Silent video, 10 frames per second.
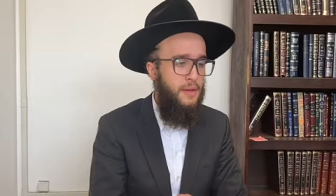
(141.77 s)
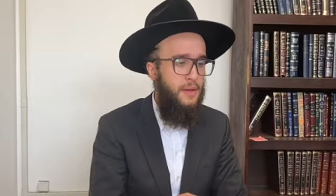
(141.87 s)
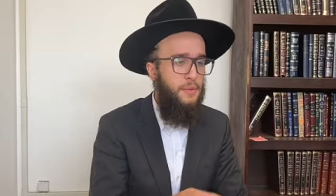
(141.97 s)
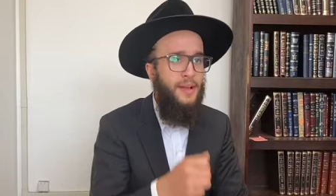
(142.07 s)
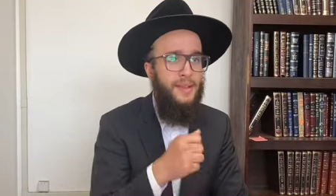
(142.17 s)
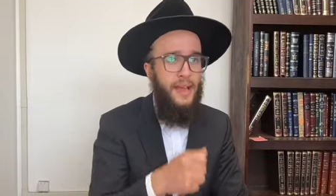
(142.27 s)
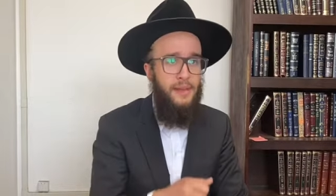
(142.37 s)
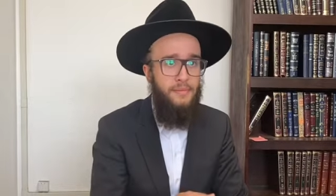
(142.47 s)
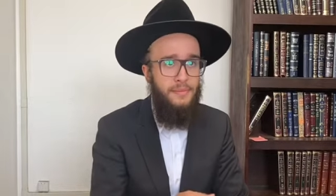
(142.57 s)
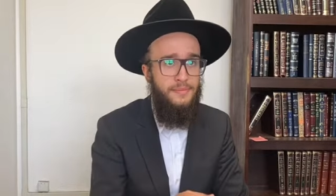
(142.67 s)
One
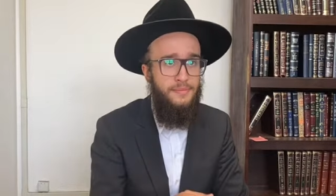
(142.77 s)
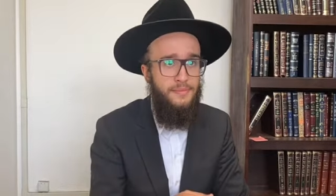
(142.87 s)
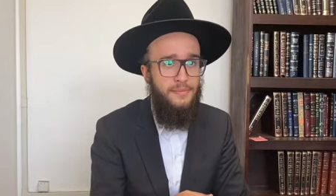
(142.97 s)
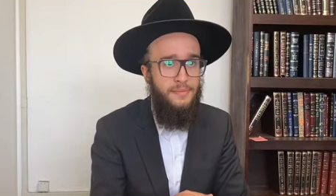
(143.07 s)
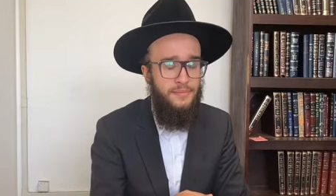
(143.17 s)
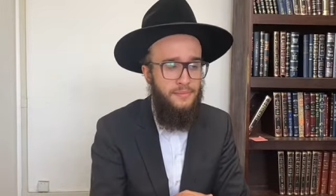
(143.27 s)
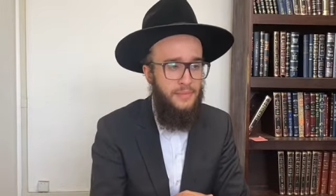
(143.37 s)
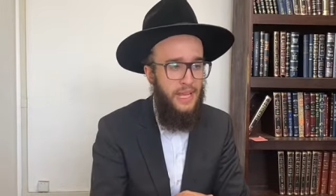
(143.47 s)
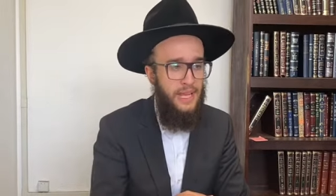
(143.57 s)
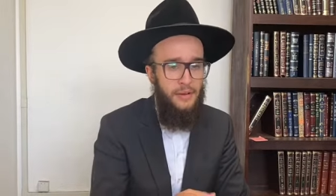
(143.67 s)
time,
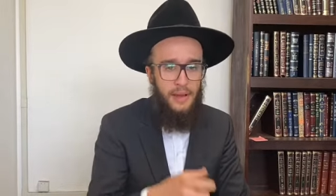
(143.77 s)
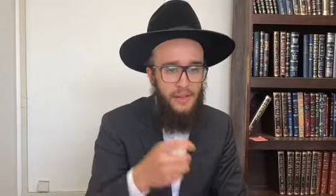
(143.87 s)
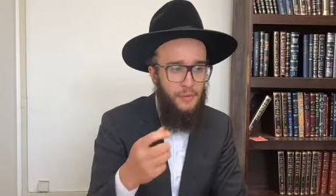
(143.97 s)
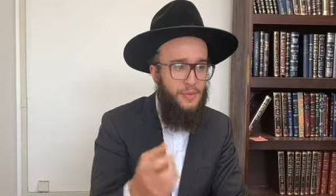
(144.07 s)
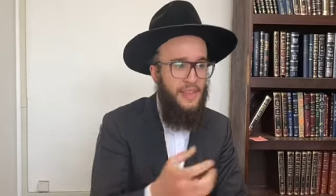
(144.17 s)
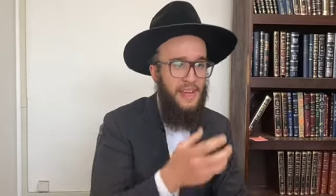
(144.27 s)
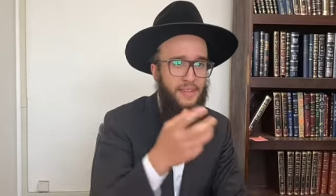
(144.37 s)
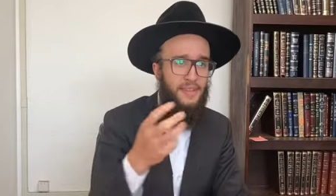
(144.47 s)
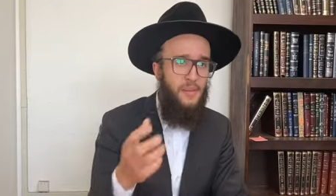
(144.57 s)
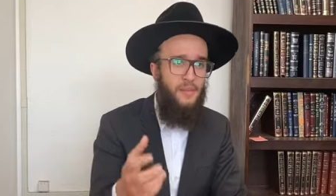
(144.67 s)
he arrived to the
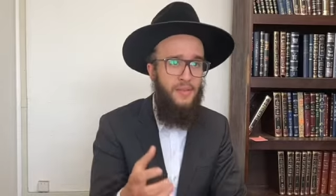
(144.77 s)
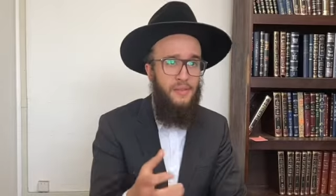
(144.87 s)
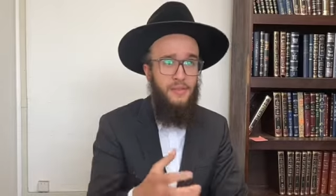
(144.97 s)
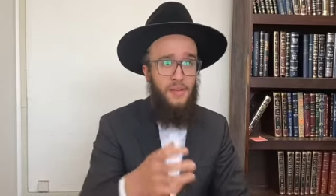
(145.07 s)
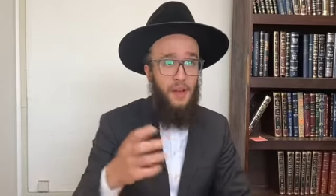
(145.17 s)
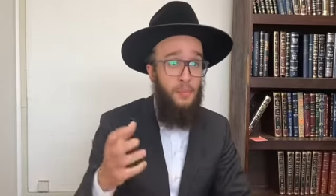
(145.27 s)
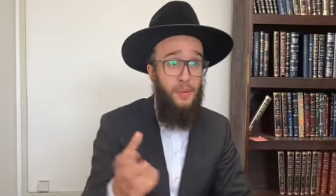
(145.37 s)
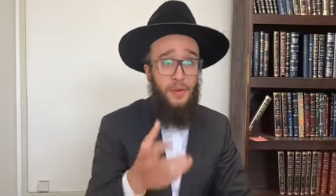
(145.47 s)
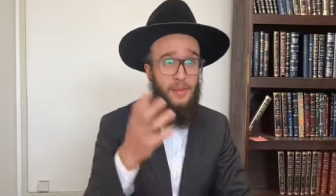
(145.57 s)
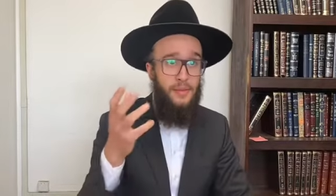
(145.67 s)
customs of a
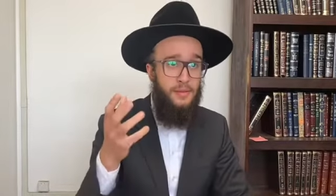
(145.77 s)
port,